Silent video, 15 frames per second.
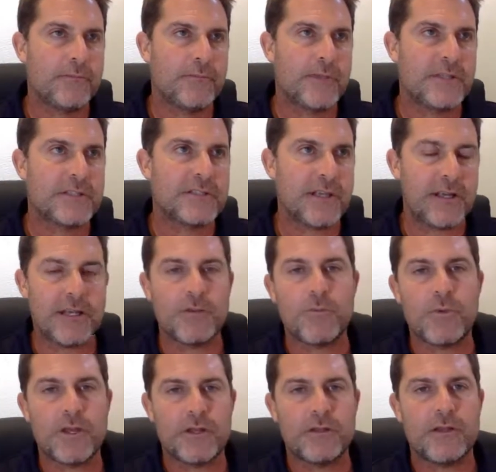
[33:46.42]
And suddenly
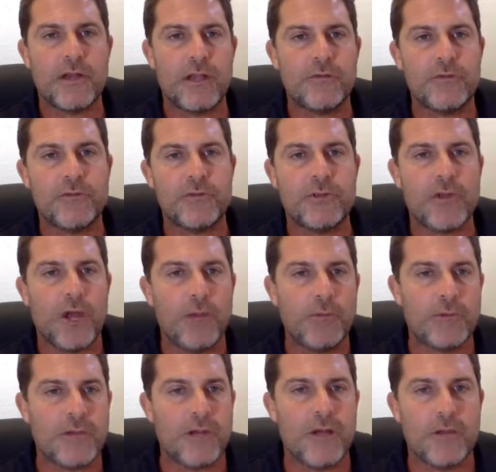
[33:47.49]
when everything
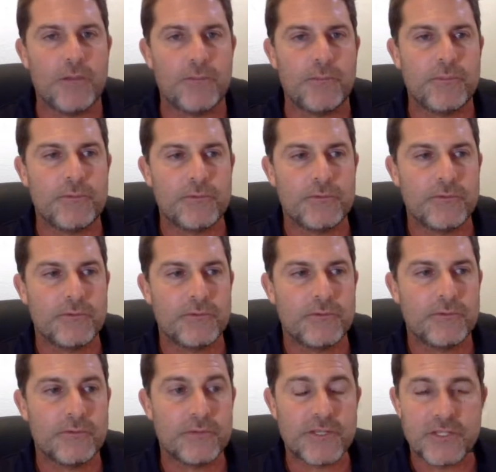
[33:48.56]
opened up,
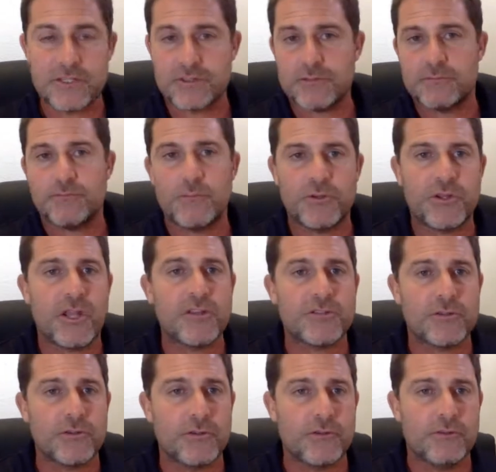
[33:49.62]
this
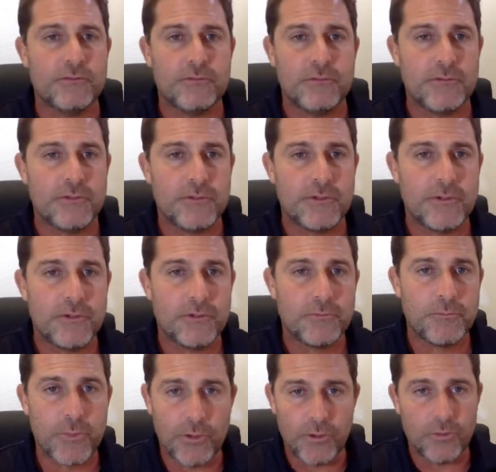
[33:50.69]
potential
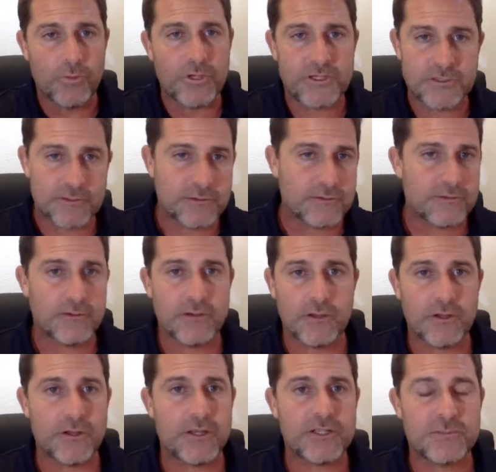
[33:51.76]
pool was
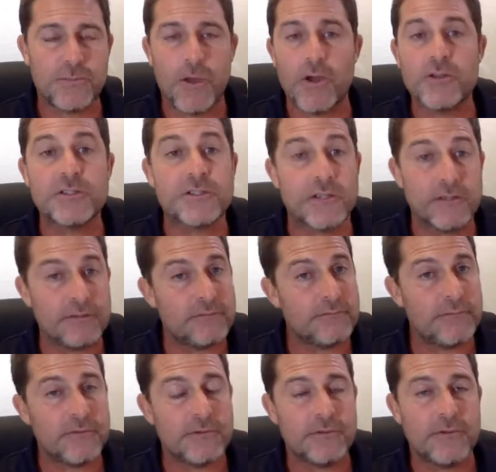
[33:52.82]
exposed and
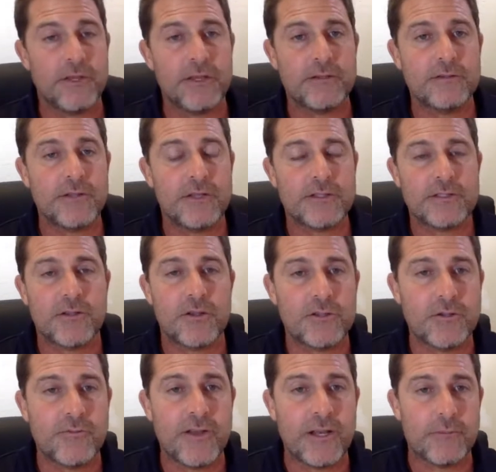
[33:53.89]
started to
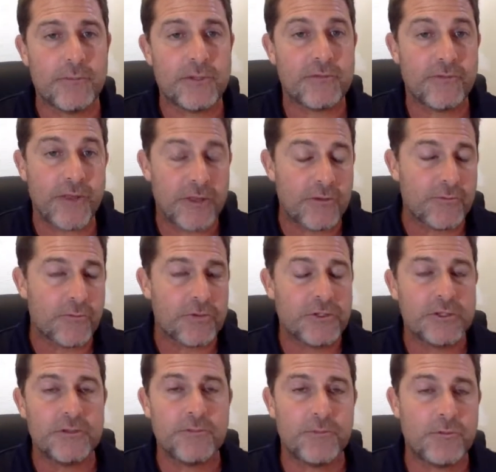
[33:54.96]
develop. And thank you for
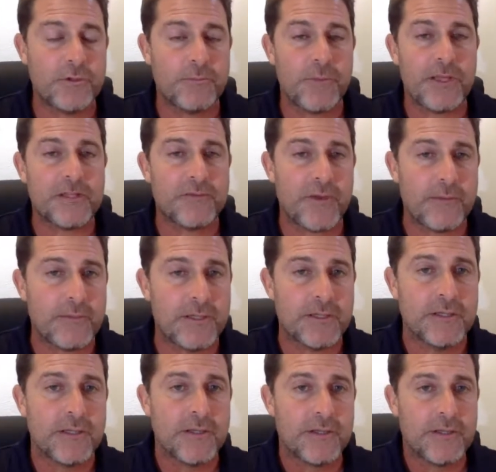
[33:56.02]
the Pence family
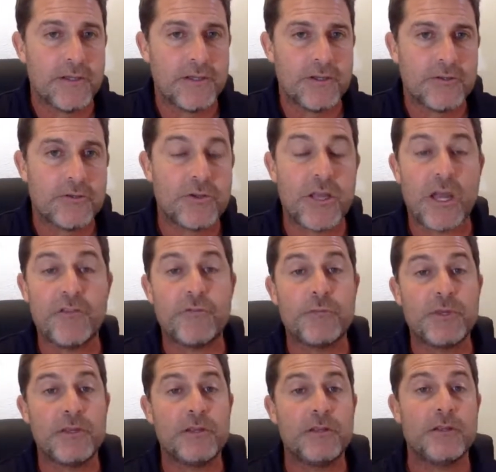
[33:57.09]
to give
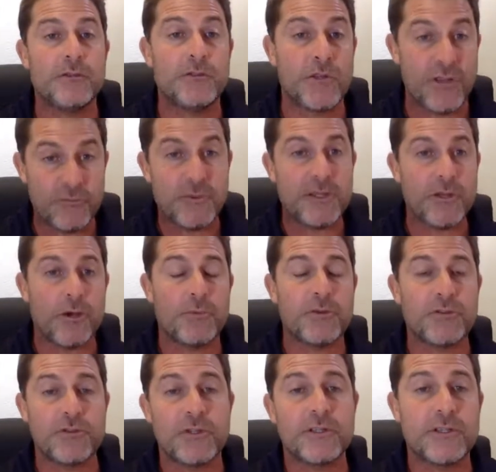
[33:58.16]
me the
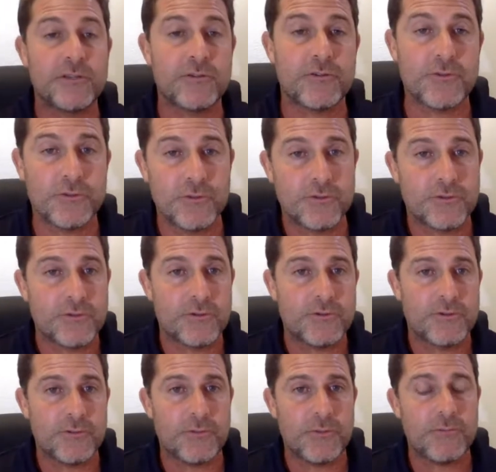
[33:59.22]
opportunity
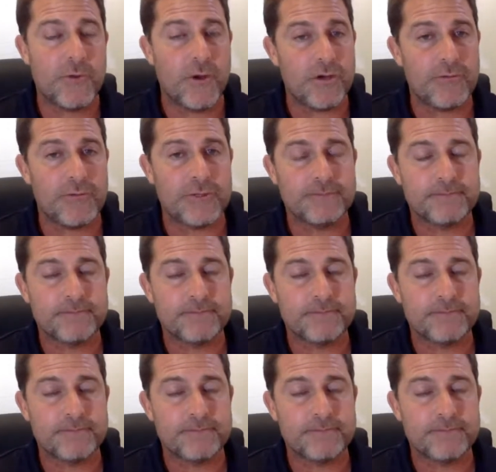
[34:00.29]
to be part of it.